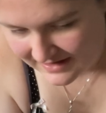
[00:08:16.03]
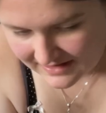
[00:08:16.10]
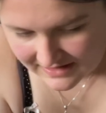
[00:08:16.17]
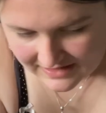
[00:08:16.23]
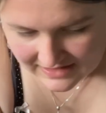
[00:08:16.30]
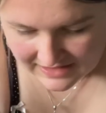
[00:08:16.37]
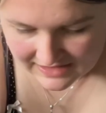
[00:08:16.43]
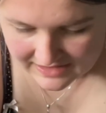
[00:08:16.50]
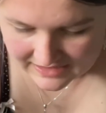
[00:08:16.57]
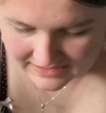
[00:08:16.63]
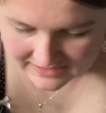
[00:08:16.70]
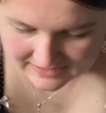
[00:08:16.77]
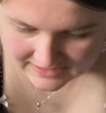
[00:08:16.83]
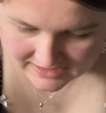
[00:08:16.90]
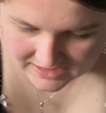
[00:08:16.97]

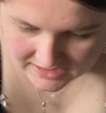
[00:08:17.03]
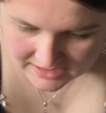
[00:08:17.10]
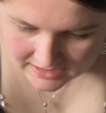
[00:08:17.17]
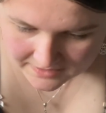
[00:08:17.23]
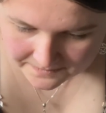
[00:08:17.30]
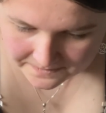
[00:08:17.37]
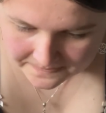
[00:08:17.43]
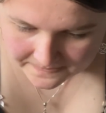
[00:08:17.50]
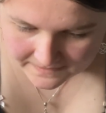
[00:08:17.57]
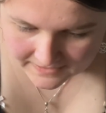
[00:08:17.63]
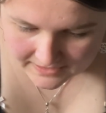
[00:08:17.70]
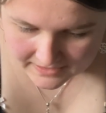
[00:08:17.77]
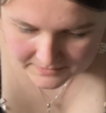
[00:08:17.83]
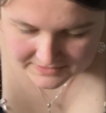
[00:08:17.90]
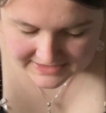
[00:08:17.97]
here
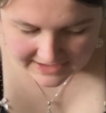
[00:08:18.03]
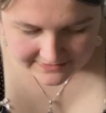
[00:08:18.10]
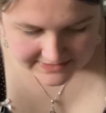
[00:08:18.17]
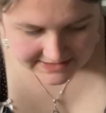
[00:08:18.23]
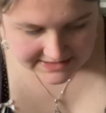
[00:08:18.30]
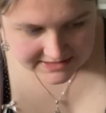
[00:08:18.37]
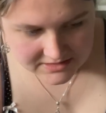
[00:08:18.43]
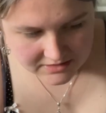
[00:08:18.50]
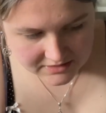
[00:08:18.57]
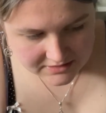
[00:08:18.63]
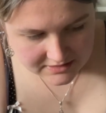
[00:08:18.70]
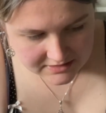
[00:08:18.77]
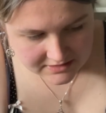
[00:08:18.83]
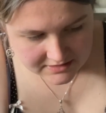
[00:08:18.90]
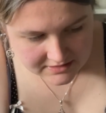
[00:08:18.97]
without the lid
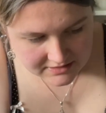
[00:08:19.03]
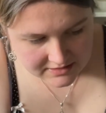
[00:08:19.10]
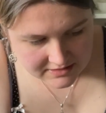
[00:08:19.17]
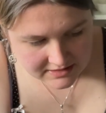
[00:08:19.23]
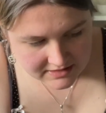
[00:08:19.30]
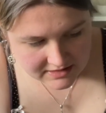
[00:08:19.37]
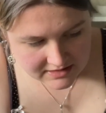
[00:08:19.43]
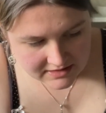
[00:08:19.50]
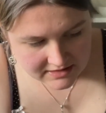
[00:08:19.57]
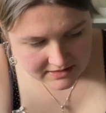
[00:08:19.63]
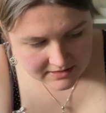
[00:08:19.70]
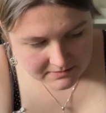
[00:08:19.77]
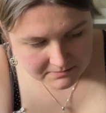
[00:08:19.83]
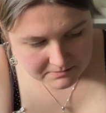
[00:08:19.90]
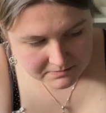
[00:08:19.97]
on
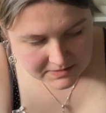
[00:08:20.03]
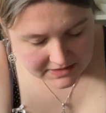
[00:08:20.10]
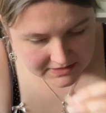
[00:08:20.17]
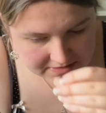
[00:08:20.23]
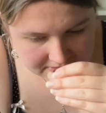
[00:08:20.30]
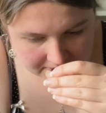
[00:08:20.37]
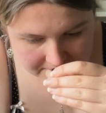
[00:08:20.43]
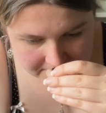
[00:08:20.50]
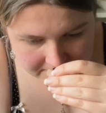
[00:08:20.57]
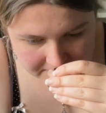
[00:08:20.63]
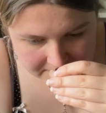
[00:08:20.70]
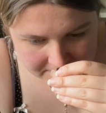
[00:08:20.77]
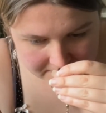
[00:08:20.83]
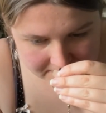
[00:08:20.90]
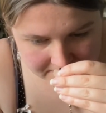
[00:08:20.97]
because
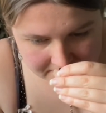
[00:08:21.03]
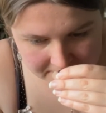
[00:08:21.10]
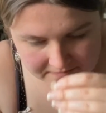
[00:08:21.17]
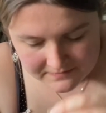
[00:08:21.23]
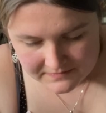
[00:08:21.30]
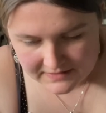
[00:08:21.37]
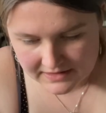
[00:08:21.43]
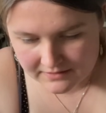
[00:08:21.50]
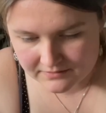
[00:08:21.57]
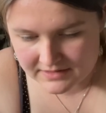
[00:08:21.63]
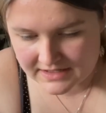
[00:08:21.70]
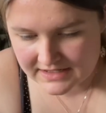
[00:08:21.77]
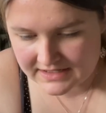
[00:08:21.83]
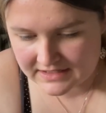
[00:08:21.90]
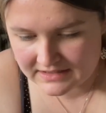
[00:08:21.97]
it
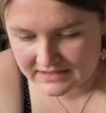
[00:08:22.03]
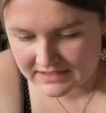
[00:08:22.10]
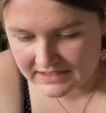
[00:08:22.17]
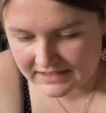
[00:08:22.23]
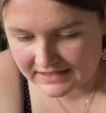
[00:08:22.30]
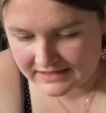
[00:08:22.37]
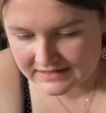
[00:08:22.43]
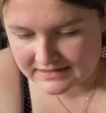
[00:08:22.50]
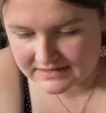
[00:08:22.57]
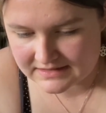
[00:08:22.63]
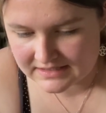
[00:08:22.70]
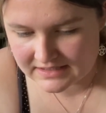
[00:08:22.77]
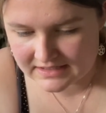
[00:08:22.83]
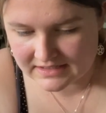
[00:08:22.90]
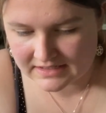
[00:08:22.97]
really
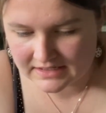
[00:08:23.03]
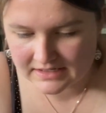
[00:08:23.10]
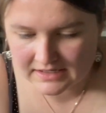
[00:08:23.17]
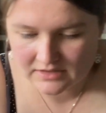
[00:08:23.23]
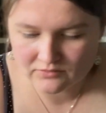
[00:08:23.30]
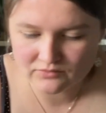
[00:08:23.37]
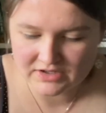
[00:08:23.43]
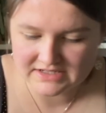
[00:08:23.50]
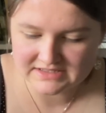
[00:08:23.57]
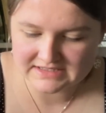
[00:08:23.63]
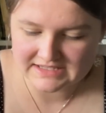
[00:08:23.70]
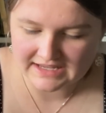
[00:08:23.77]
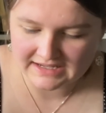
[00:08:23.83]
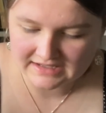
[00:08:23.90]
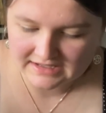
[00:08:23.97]
needs
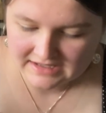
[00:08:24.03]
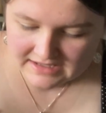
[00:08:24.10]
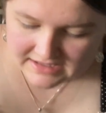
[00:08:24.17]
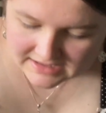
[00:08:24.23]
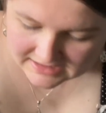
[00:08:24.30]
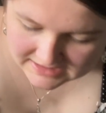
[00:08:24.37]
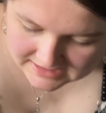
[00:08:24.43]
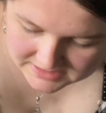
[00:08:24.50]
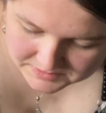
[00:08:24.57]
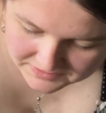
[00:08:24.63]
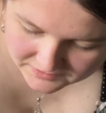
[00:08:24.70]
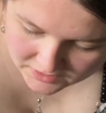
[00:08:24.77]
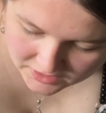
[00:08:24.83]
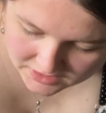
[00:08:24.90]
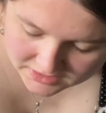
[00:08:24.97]
rinsing because
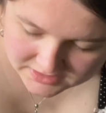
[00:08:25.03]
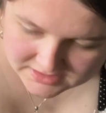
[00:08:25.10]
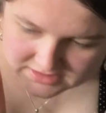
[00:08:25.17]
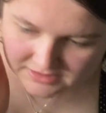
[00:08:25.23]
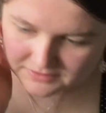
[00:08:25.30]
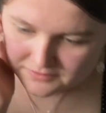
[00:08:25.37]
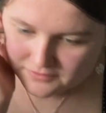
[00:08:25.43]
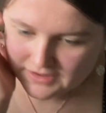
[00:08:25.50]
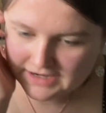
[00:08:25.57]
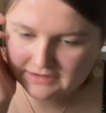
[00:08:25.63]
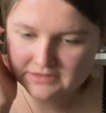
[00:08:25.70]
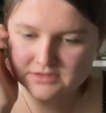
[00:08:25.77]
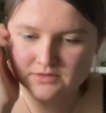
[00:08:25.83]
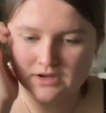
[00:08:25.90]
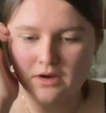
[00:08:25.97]
we've got lots of
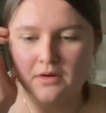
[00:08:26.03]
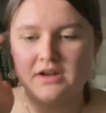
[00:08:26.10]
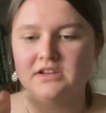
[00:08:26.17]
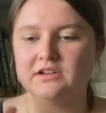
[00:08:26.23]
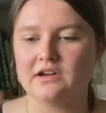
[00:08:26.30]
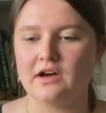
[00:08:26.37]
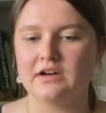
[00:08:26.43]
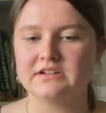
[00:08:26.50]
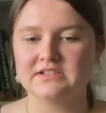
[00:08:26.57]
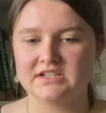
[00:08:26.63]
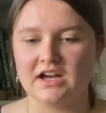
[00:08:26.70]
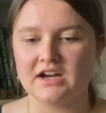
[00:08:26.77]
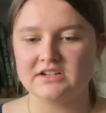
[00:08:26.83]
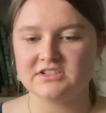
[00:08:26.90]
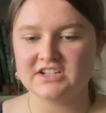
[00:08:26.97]
fragrance oil and you can't
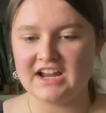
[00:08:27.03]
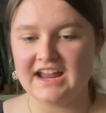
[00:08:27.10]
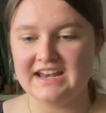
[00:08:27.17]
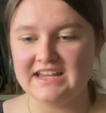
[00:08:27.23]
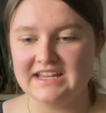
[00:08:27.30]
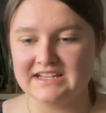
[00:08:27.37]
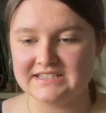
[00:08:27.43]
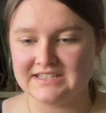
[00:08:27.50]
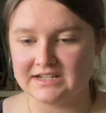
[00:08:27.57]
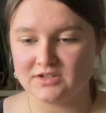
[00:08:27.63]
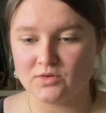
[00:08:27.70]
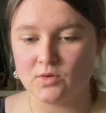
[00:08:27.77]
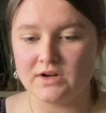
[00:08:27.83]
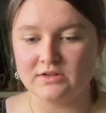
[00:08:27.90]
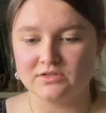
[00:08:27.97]
touch any
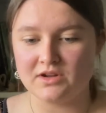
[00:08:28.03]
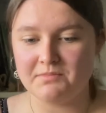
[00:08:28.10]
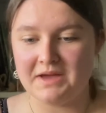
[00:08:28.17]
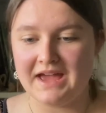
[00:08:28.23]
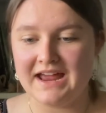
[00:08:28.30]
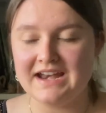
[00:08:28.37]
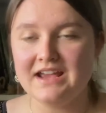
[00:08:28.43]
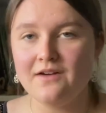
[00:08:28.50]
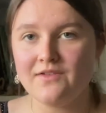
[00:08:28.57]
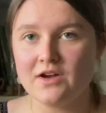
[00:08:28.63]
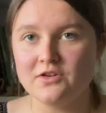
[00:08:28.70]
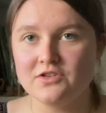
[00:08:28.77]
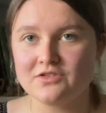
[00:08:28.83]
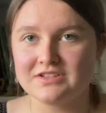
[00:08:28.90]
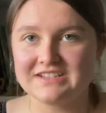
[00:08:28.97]
essential oil. Don't put any of it
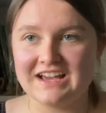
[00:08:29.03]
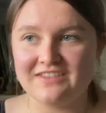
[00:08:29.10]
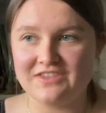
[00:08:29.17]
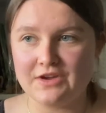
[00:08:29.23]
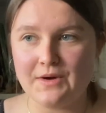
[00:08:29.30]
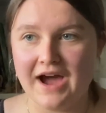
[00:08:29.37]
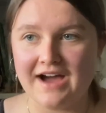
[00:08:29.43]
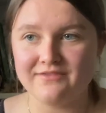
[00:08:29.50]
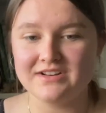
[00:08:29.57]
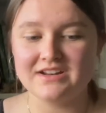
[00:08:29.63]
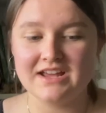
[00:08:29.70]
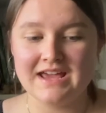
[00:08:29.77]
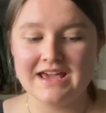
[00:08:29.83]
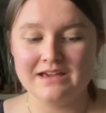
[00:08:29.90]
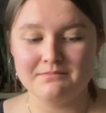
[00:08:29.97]
on your skin that you
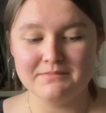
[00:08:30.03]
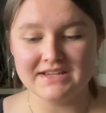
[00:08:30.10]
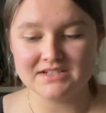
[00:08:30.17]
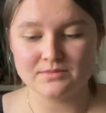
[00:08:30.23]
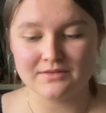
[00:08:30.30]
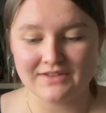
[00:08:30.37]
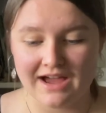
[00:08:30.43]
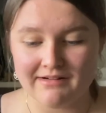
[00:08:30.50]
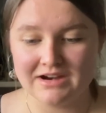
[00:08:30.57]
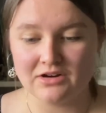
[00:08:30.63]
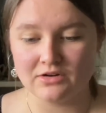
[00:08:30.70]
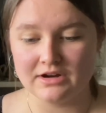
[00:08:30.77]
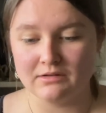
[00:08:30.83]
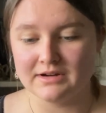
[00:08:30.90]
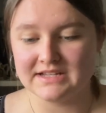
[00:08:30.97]
haven't mixed with carrier
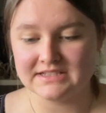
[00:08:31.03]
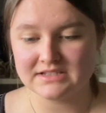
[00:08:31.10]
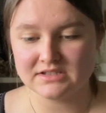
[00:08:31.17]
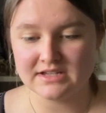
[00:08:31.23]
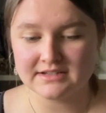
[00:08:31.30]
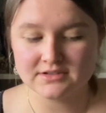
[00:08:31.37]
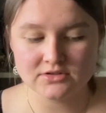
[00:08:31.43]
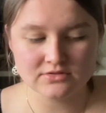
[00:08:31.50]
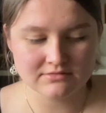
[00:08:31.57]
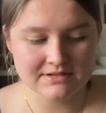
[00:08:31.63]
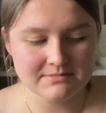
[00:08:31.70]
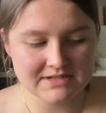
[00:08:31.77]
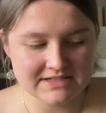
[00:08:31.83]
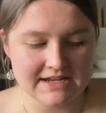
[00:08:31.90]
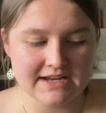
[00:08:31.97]
oil. It's
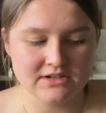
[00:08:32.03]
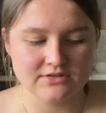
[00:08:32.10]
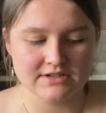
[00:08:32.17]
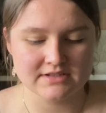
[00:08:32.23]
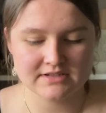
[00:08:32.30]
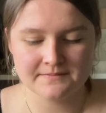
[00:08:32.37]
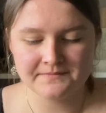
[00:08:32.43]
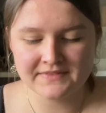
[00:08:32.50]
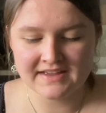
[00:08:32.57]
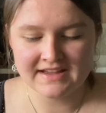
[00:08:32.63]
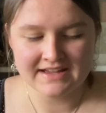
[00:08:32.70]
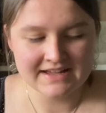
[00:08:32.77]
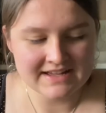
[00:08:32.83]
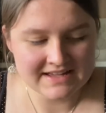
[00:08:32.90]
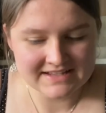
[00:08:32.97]
extremely dangerous.
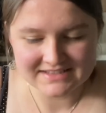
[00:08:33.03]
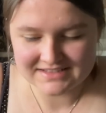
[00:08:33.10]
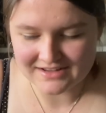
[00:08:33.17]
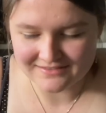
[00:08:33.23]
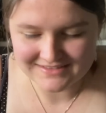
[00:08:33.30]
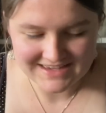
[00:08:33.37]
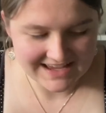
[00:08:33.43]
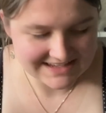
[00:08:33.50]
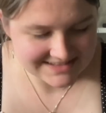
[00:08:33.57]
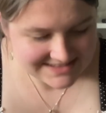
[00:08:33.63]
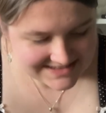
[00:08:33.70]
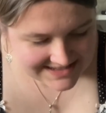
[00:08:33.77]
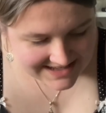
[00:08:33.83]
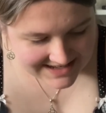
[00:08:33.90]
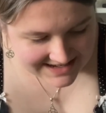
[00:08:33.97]
So
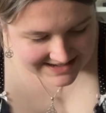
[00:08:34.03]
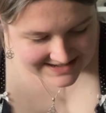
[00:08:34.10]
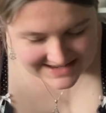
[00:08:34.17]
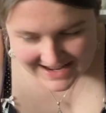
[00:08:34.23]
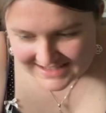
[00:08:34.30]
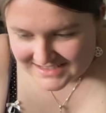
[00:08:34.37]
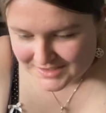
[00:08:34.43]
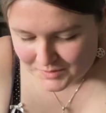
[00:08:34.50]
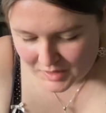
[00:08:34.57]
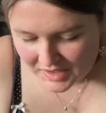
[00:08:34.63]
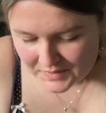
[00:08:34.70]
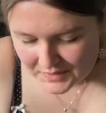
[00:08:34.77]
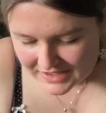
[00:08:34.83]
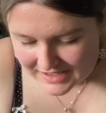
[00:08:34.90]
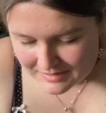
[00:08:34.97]
yes, next
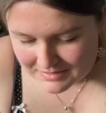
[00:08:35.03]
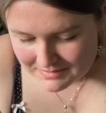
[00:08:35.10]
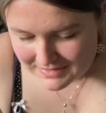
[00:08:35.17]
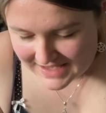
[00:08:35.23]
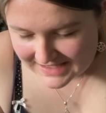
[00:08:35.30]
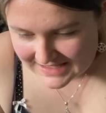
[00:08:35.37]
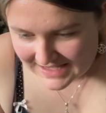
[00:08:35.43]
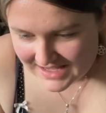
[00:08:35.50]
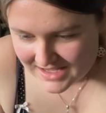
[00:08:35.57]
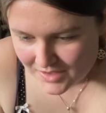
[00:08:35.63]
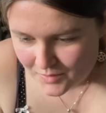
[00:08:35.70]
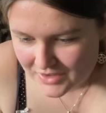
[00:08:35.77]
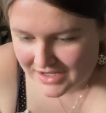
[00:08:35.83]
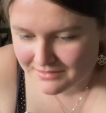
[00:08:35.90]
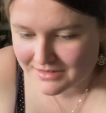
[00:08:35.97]
one we're going to be
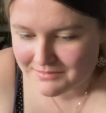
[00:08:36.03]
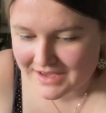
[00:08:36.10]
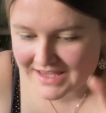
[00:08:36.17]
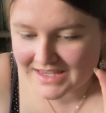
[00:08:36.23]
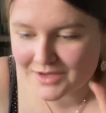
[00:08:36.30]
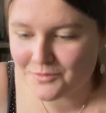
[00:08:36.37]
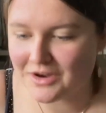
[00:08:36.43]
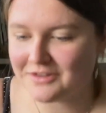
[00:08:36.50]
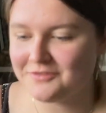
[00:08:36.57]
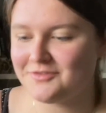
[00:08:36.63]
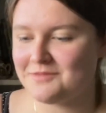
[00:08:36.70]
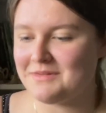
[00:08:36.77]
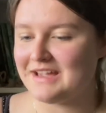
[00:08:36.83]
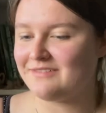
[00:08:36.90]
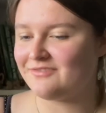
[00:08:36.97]
making one
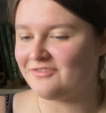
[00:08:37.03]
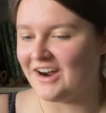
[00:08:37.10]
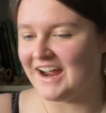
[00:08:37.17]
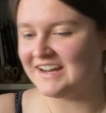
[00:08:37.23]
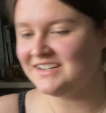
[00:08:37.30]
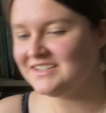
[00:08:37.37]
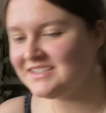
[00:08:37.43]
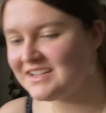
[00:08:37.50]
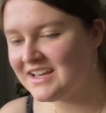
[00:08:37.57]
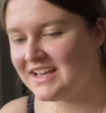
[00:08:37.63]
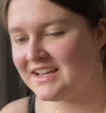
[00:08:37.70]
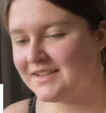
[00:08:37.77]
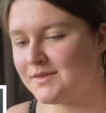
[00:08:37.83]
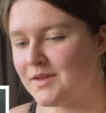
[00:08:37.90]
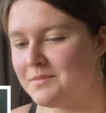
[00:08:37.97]
for my friend.
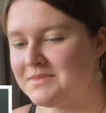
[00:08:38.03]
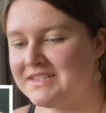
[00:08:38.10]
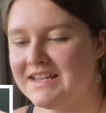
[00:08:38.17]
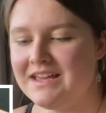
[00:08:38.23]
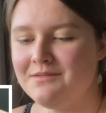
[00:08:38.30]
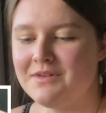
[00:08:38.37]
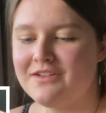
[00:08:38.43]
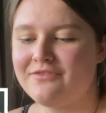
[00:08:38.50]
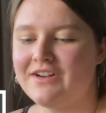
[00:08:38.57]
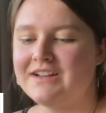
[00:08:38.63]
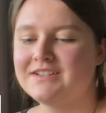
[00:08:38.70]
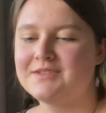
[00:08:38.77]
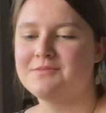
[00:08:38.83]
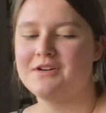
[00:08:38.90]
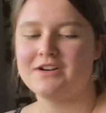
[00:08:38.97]
So I'm seeing my
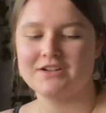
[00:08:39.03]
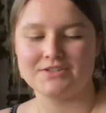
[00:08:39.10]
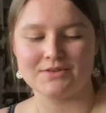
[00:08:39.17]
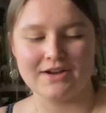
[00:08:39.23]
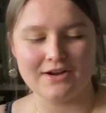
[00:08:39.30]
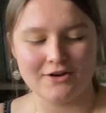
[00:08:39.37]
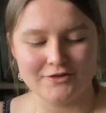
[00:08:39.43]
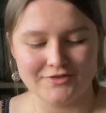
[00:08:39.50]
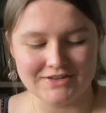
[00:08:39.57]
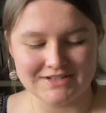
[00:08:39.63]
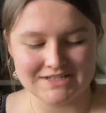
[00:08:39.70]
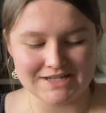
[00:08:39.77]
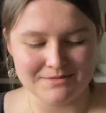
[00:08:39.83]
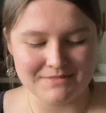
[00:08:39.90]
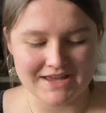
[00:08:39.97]
friend tomorrow, so I
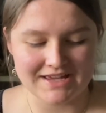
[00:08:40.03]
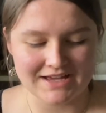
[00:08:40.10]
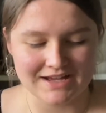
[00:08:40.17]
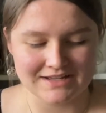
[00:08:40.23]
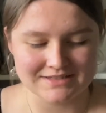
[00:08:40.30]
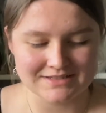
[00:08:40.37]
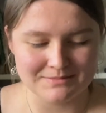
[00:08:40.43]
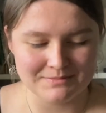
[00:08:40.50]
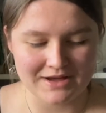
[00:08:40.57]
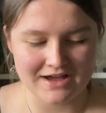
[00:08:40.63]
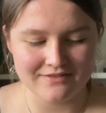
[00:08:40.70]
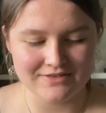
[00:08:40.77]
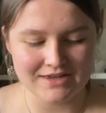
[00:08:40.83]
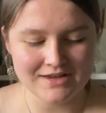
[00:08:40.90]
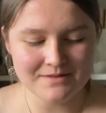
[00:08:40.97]
offered to make her some
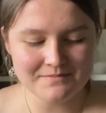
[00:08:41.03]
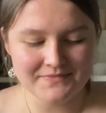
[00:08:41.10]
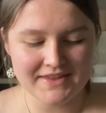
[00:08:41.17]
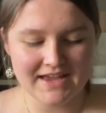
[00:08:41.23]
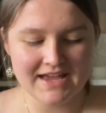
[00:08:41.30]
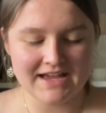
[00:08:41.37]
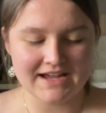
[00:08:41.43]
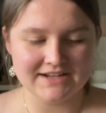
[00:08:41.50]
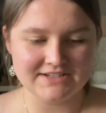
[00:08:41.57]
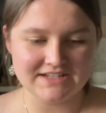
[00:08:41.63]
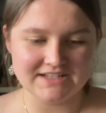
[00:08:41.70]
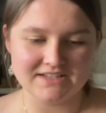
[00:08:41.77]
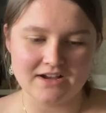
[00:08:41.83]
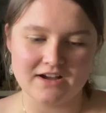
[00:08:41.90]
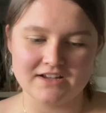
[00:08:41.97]
perfume and
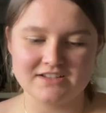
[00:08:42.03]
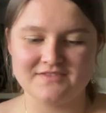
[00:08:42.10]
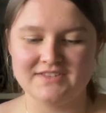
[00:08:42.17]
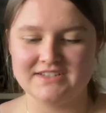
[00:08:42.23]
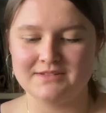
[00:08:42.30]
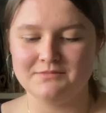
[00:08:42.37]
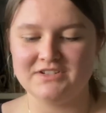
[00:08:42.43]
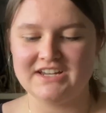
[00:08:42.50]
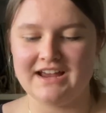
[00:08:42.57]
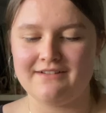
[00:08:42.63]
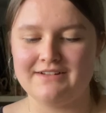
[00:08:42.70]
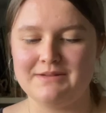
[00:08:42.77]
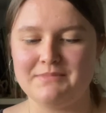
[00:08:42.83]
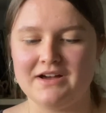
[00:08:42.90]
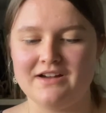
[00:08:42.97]
she's asked for some
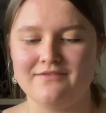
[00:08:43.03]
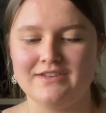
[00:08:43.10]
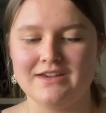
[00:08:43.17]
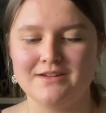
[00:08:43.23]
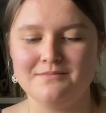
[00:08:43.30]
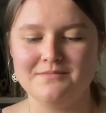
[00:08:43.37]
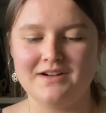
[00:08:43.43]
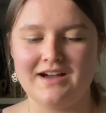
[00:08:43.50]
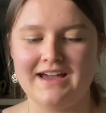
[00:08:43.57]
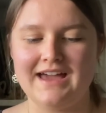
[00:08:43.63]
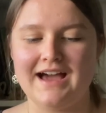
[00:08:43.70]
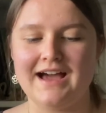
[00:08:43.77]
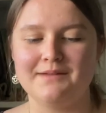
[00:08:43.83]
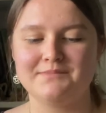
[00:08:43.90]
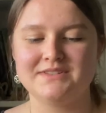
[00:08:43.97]
cherry perfume. I
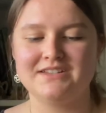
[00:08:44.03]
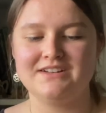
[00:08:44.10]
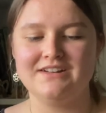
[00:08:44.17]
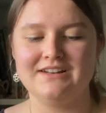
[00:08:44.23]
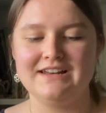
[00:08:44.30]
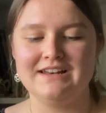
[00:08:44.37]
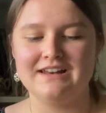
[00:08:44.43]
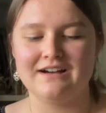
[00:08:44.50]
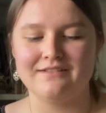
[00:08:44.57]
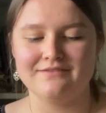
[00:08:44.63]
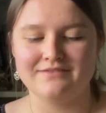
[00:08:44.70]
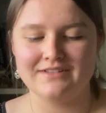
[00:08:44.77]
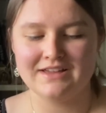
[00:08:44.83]
absolutely love